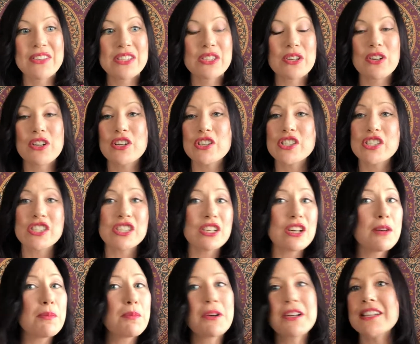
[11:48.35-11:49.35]
So you're
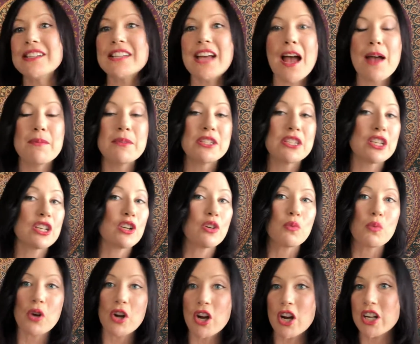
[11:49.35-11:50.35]
still putting time into your
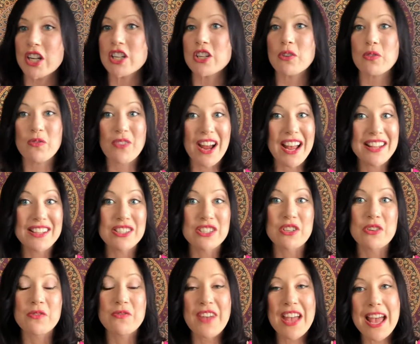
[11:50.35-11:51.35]
work and your friends and
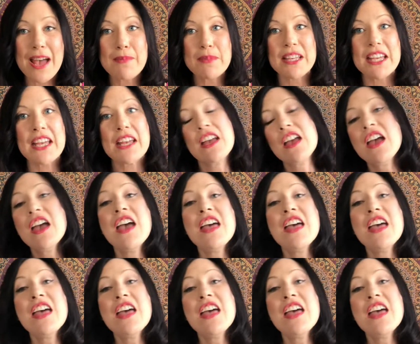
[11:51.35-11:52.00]
your family.